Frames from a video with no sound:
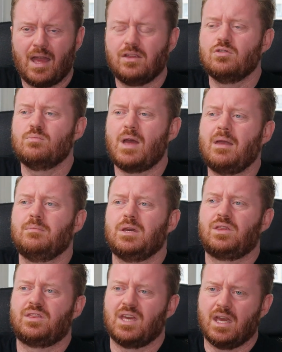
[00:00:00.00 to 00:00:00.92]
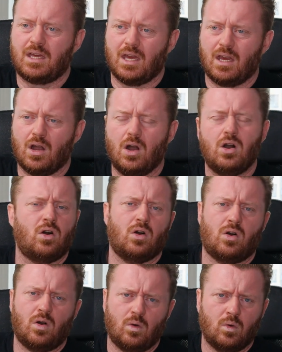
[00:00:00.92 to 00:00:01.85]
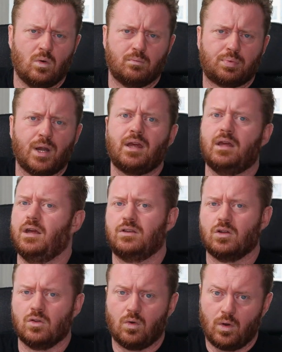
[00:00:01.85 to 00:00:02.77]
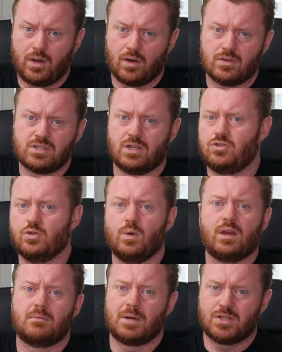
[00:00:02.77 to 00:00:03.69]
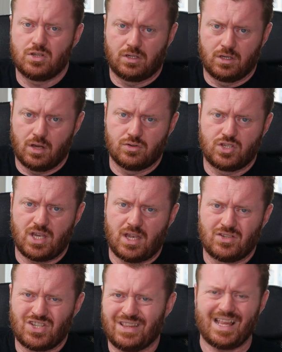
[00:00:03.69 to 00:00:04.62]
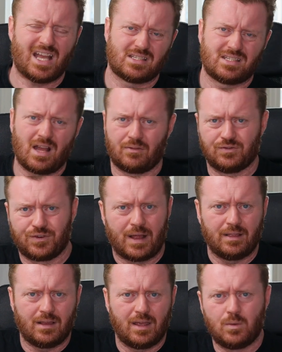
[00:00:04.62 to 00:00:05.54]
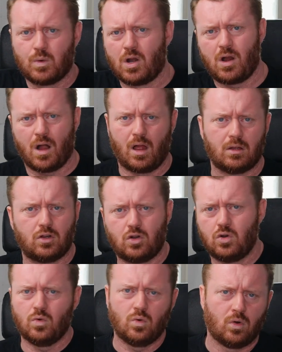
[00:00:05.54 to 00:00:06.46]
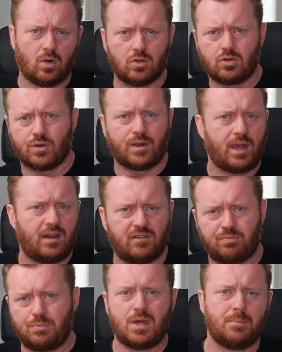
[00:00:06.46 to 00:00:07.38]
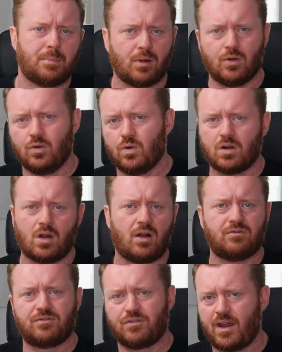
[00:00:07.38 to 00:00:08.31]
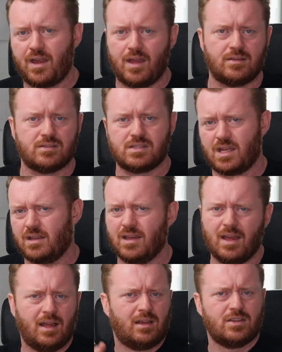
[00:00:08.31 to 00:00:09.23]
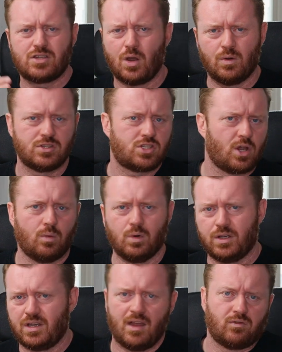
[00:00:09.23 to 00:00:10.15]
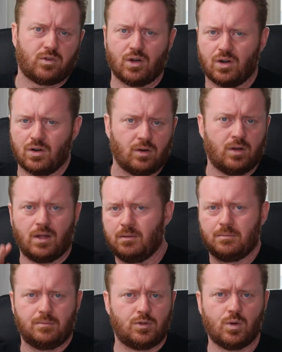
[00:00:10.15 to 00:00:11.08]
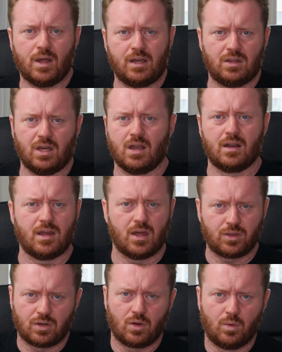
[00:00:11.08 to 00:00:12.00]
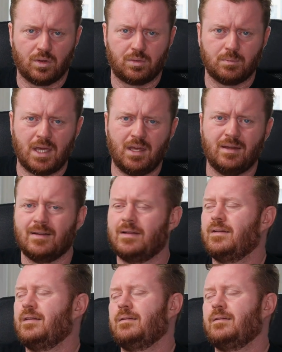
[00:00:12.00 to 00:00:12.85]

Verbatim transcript: And you may be thinking, oh, bringing in the lawyers and doing a bunch of negotiation, that's not friendly. We're all cool, creative people who are all friends, and so-and-so would never do anything unethical with me.